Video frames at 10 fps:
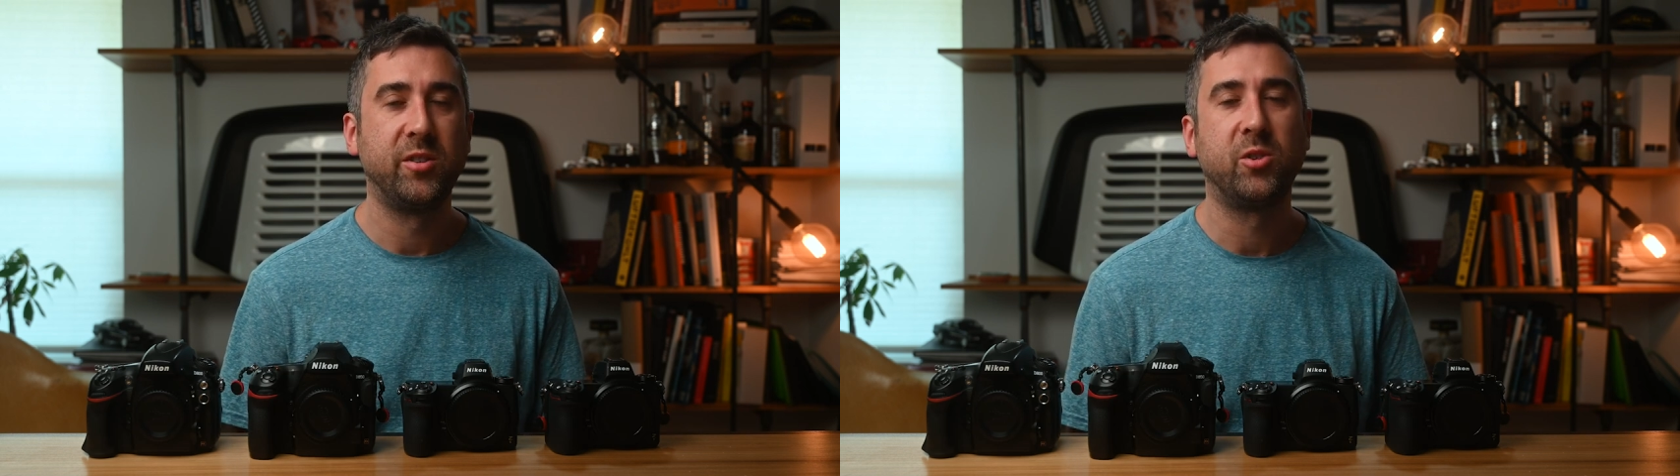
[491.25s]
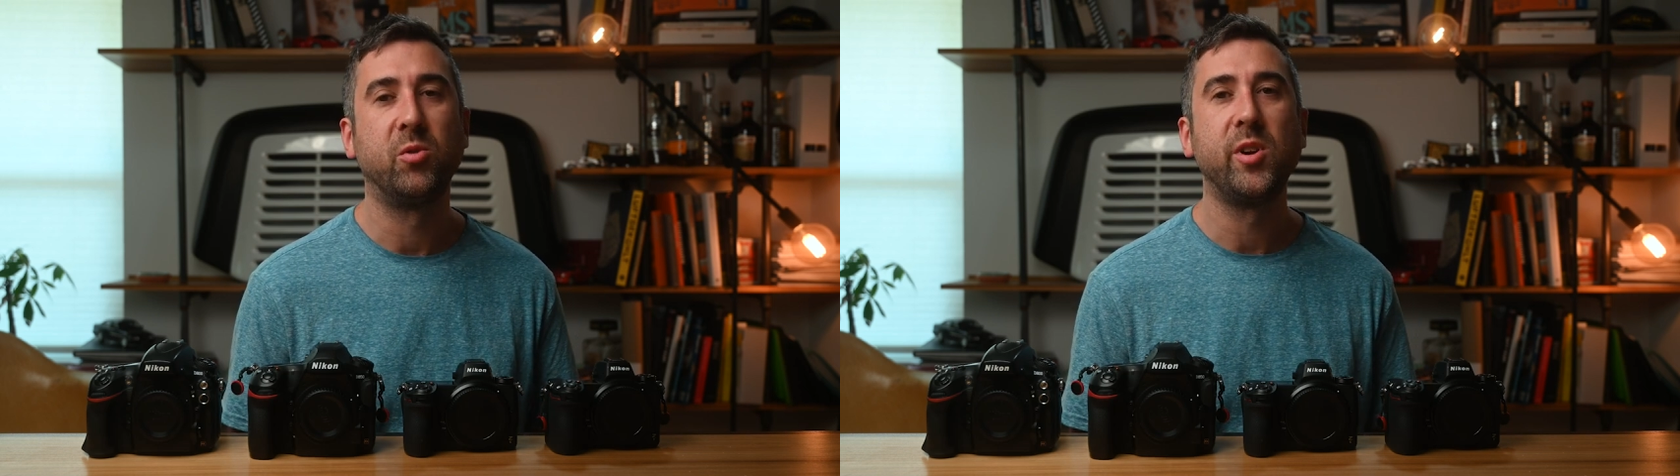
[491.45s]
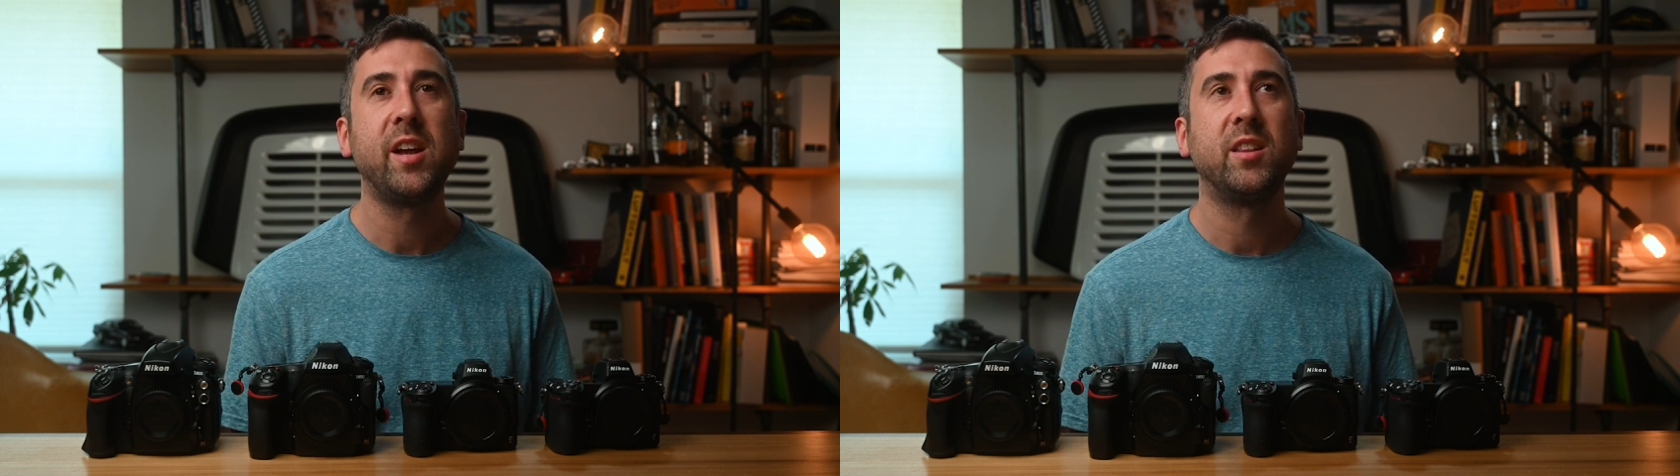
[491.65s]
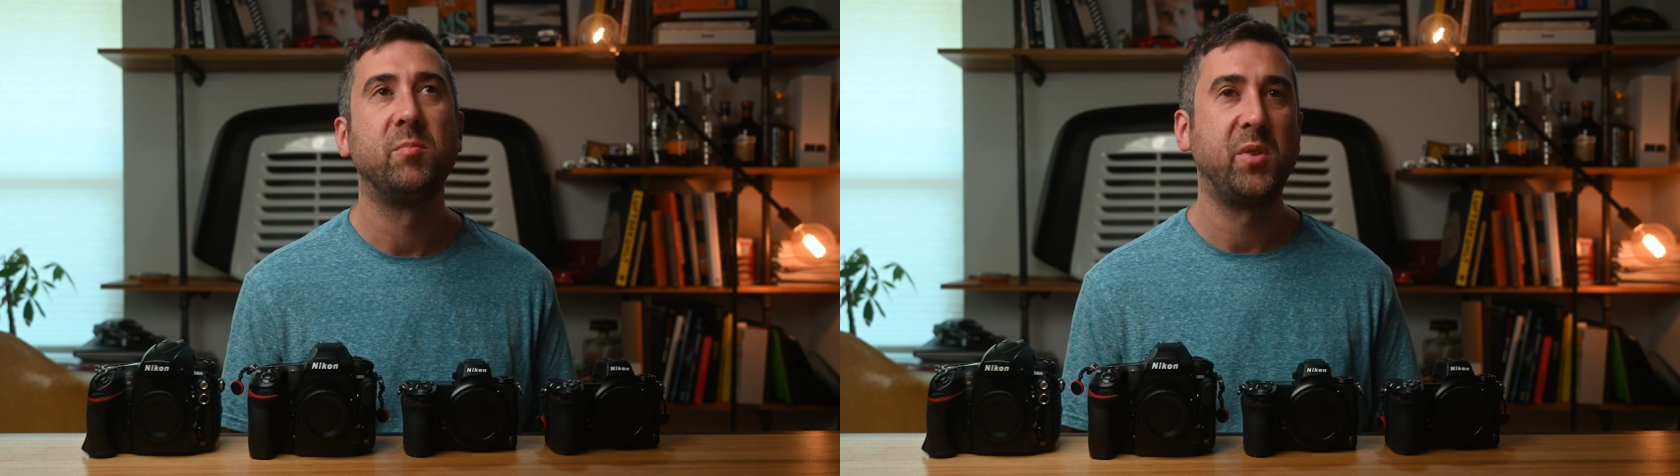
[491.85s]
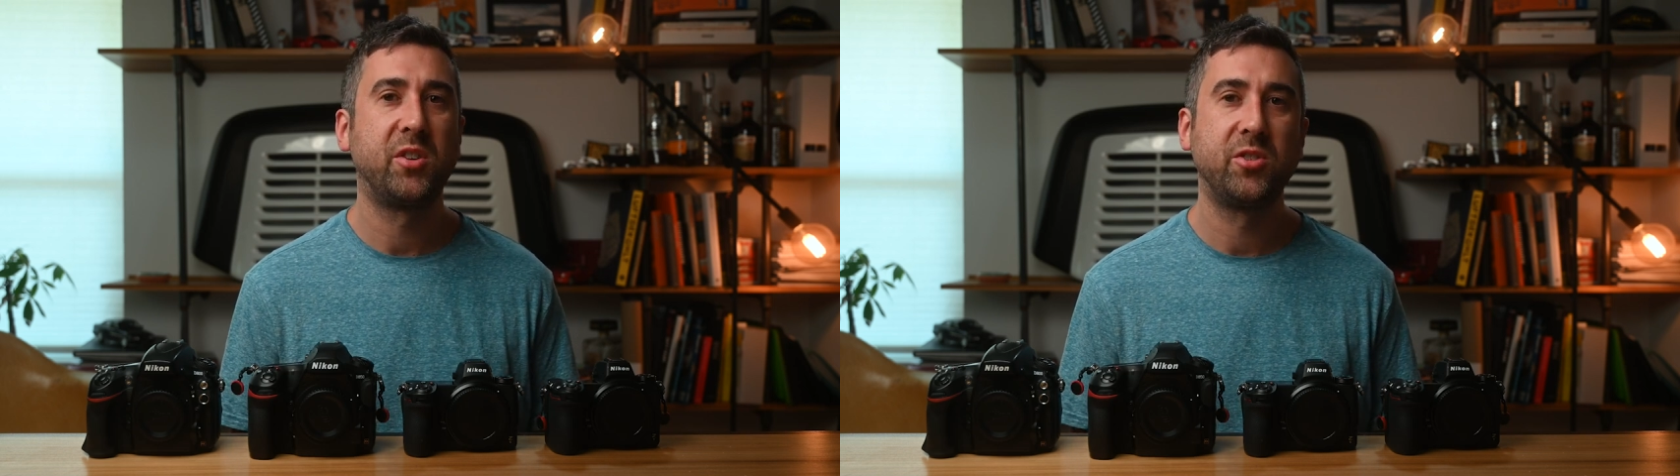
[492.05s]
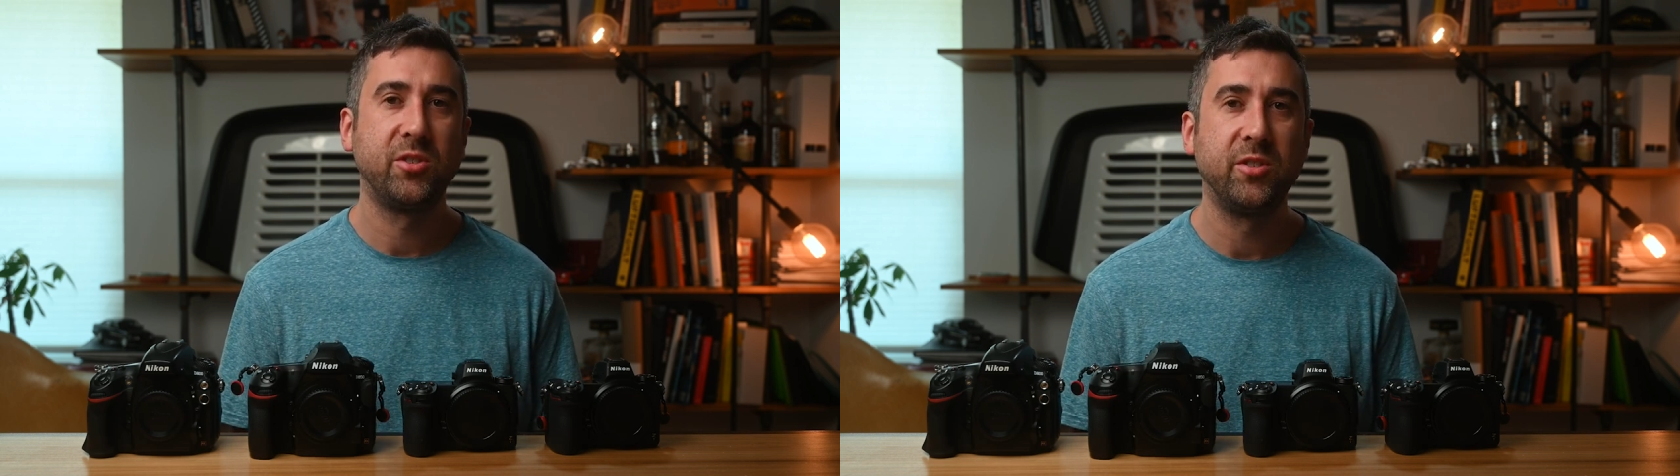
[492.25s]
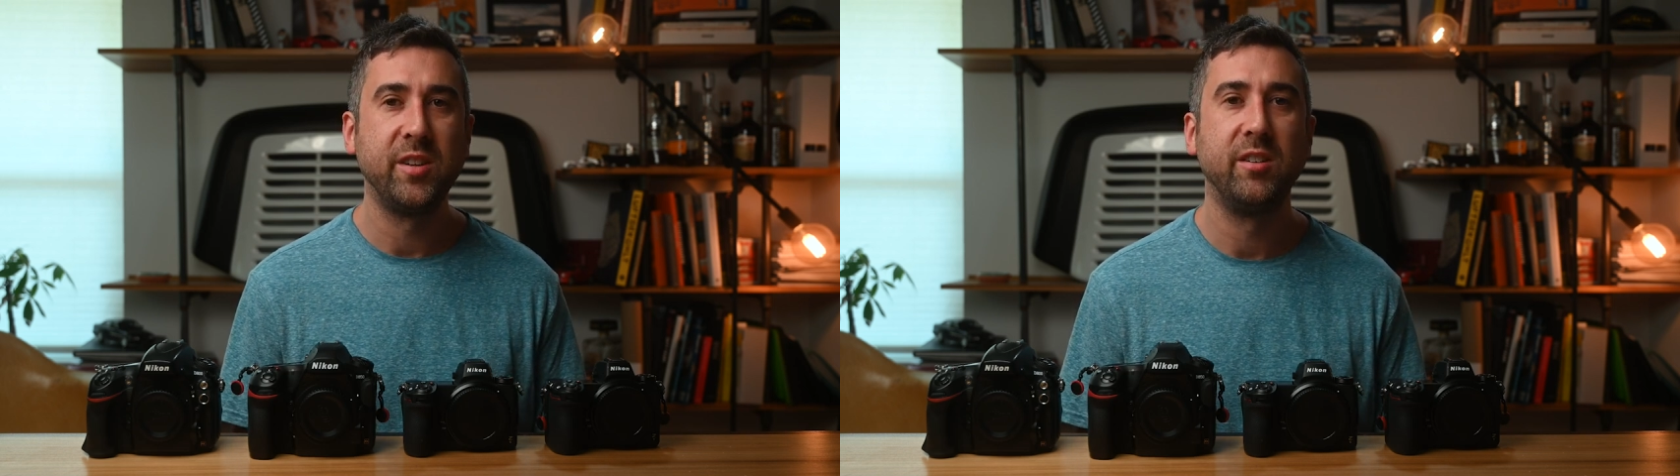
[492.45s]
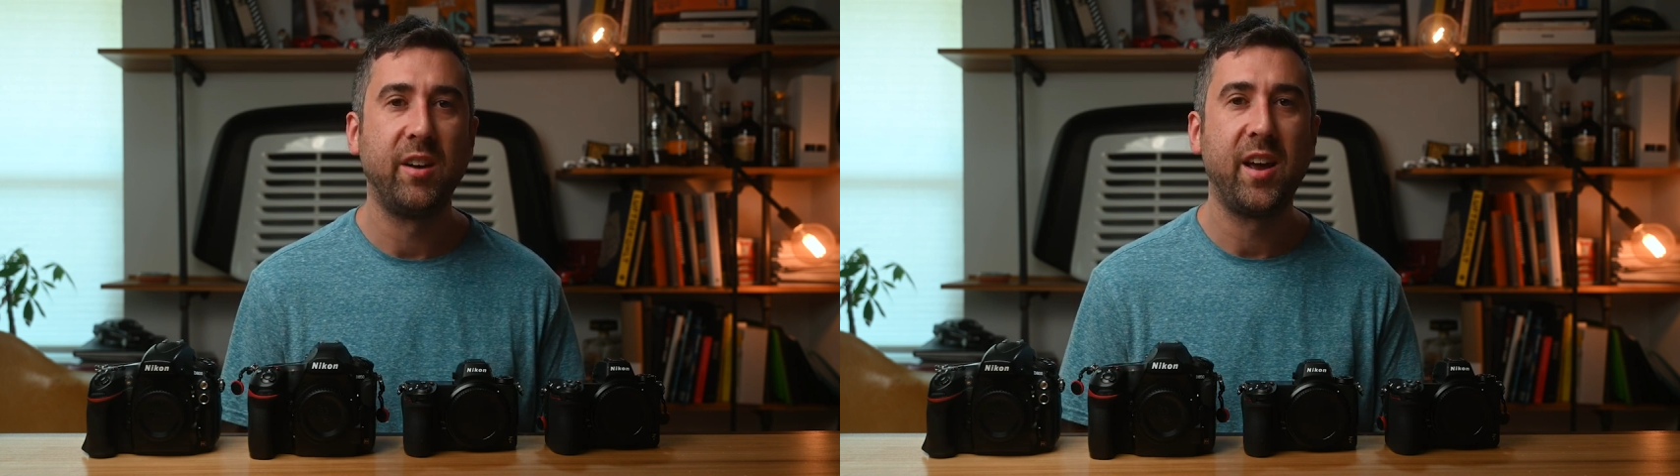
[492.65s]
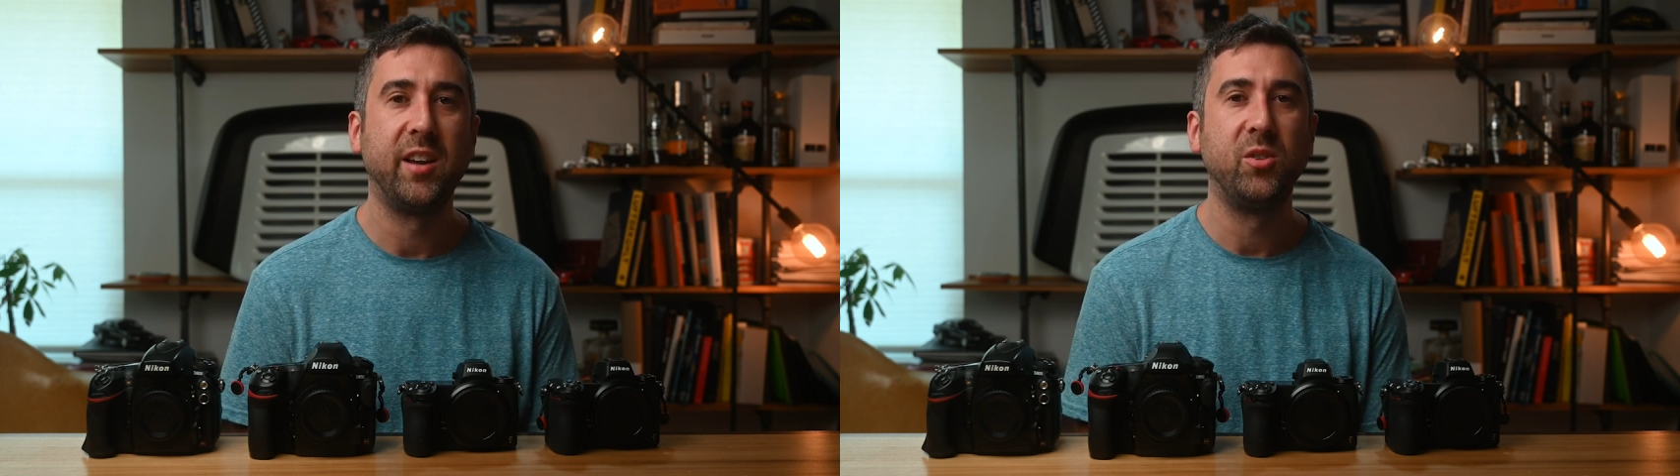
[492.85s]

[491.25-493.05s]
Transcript: to create the picture in your head,